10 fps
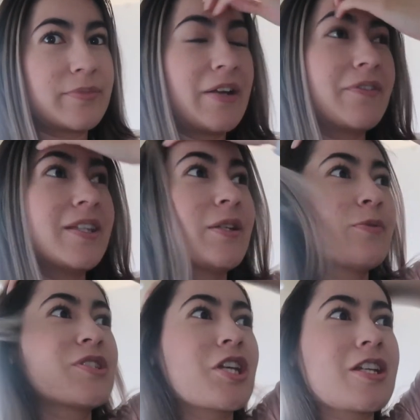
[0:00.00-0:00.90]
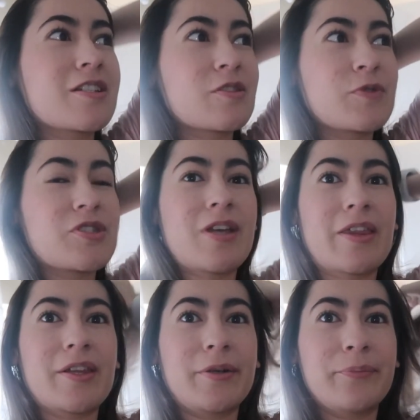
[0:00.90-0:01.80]
Everything always changes once you
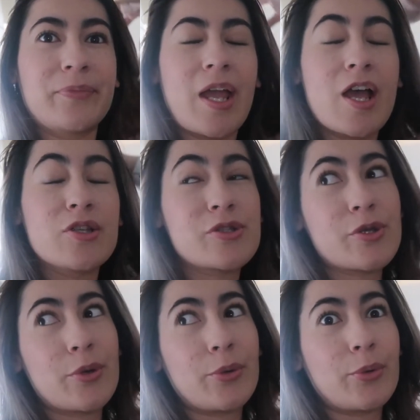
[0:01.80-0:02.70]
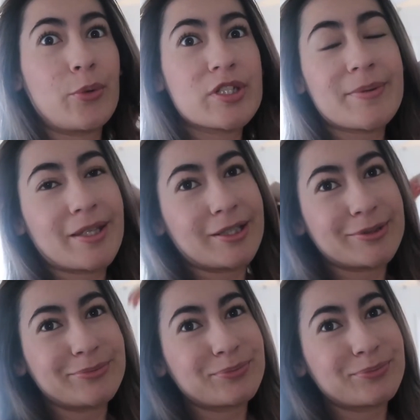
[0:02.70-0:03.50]
get there. So wish me luck.